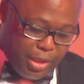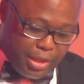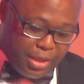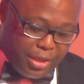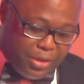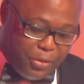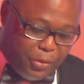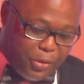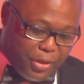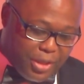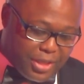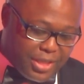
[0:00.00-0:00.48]
but
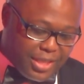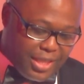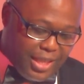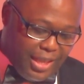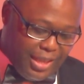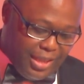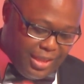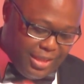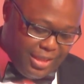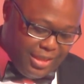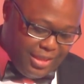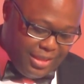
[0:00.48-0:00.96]
it feels
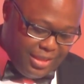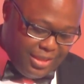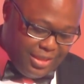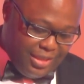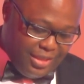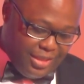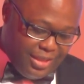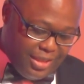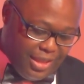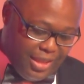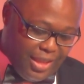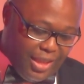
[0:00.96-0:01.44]
like
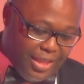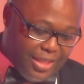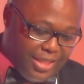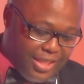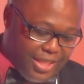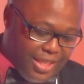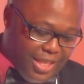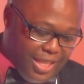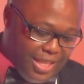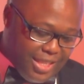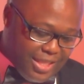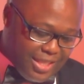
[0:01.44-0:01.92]

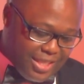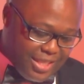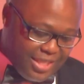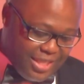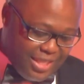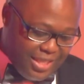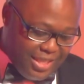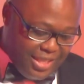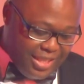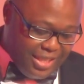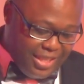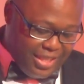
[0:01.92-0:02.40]
8 years.
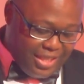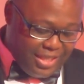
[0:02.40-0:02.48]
